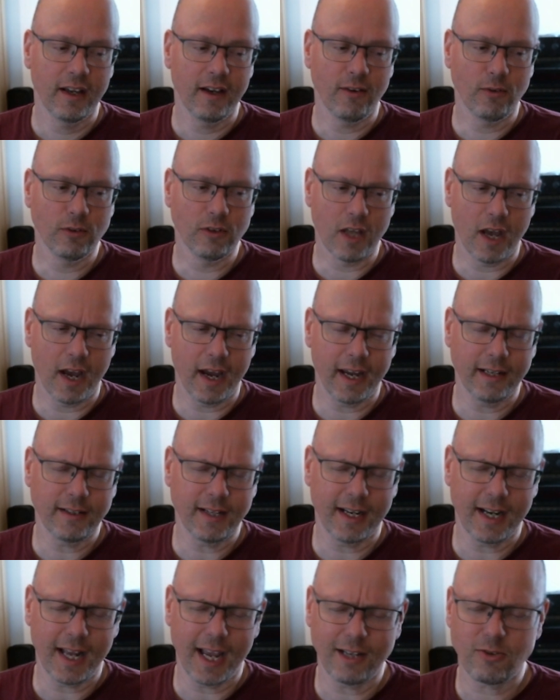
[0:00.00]
online
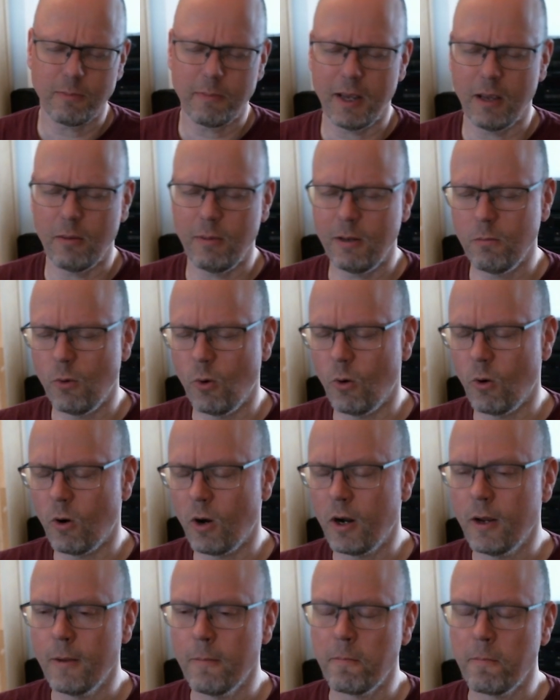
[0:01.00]
and had to pay a bit
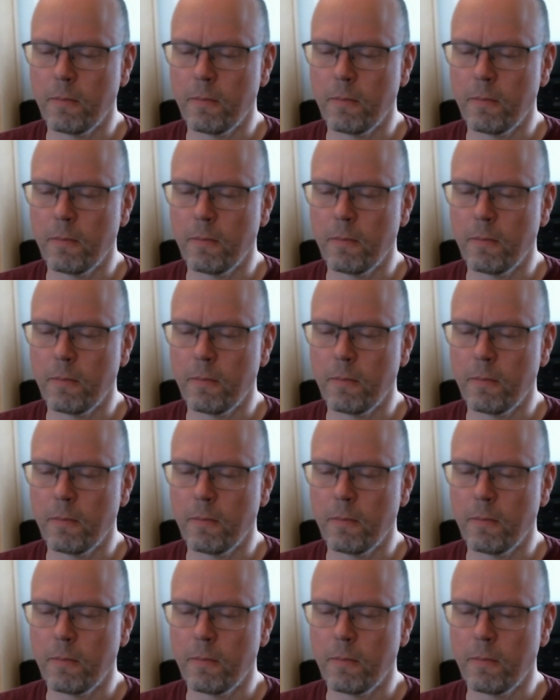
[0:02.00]
more.